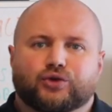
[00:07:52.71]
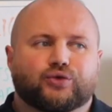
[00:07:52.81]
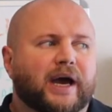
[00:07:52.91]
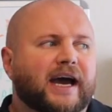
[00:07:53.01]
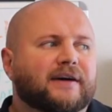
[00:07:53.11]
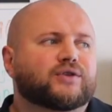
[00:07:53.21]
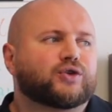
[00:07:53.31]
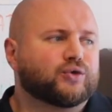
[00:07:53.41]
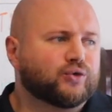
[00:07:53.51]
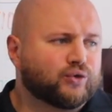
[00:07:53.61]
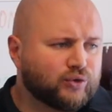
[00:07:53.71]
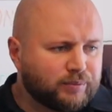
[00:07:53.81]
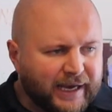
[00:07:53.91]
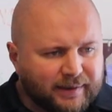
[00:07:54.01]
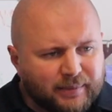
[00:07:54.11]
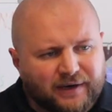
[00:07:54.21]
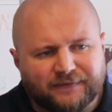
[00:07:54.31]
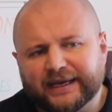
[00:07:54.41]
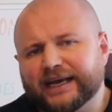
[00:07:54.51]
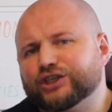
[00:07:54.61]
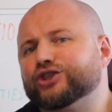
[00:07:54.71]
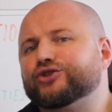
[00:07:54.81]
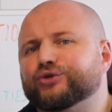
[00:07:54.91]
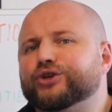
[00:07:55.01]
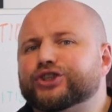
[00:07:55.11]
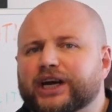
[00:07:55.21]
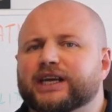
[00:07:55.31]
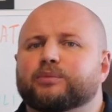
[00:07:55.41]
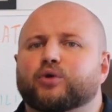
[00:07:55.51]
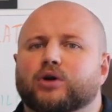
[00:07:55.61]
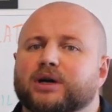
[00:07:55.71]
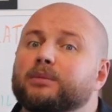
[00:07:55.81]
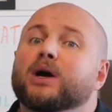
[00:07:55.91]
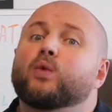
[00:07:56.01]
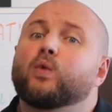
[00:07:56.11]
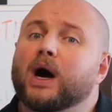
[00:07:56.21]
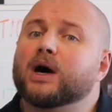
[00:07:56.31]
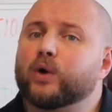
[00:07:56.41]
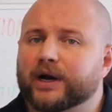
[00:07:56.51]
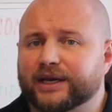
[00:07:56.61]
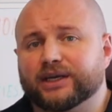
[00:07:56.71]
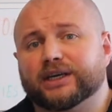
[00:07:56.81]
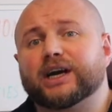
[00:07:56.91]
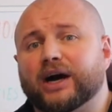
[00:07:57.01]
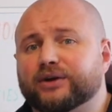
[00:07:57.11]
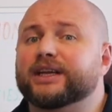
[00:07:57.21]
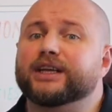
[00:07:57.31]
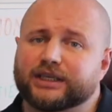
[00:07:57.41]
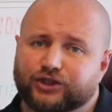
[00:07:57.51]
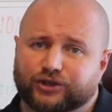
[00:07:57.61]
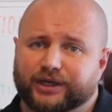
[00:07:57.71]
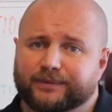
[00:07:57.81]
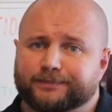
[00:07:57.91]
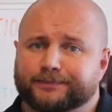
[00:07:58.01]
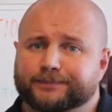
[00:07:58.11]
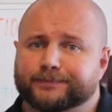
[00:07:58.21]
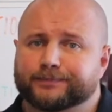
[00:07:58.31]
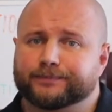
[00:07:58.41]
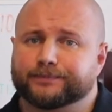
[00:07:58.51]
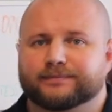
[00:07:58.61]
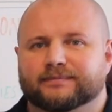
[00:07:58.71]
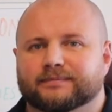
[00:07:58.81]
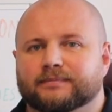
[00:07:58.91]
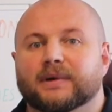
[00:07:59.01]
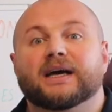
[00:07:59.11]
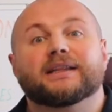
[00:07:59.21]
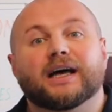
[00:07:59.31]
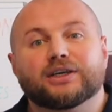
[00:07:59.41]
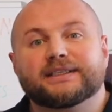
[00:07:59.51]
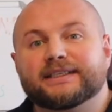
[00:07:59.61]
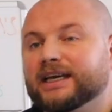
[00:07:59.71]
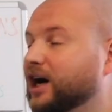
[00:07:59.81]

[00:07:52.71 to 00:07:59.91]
to have to make modifications to your training program while working around an injury. Now let's see